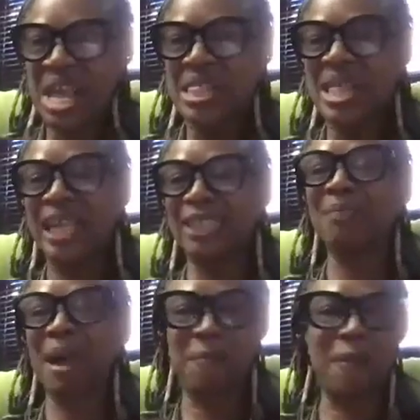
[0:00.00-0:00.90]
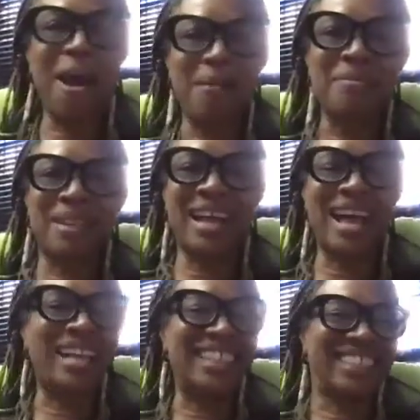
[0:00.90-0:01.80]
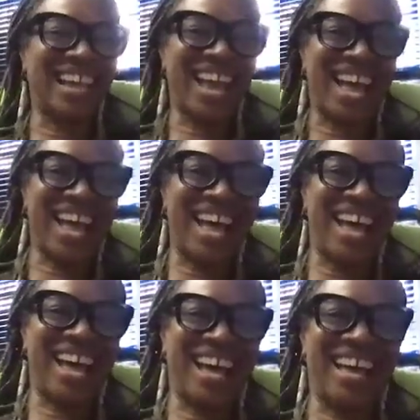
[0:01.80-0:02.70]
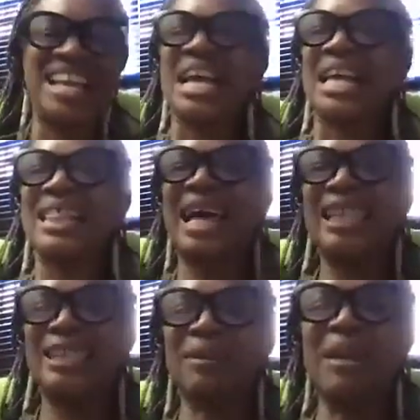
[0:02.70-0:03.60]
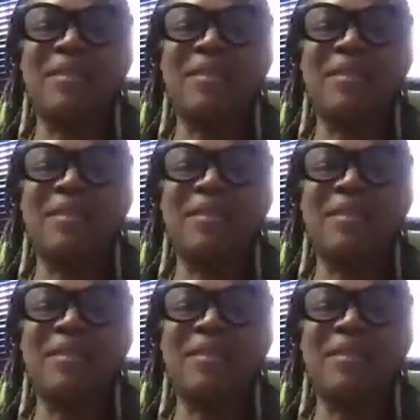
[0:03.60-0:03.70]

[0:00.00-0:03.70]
That's my problem class. That's where